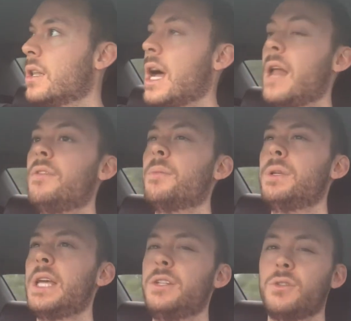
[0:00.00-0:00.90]
a lot of your
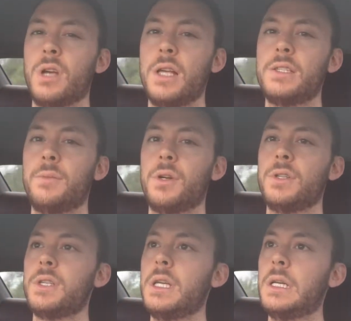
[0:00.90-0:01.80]
potential
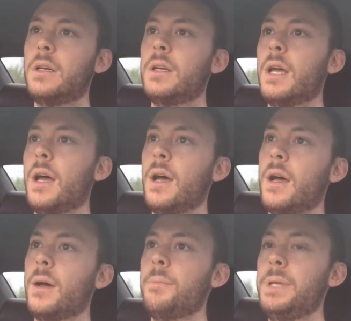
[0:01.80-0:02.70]
customers
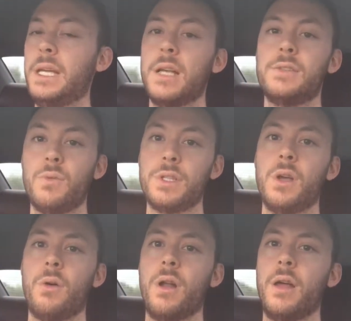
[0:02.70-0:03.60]
because of what's
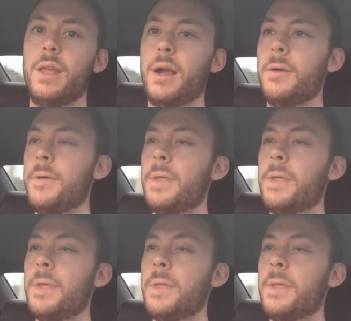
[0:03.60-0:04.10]
going on there.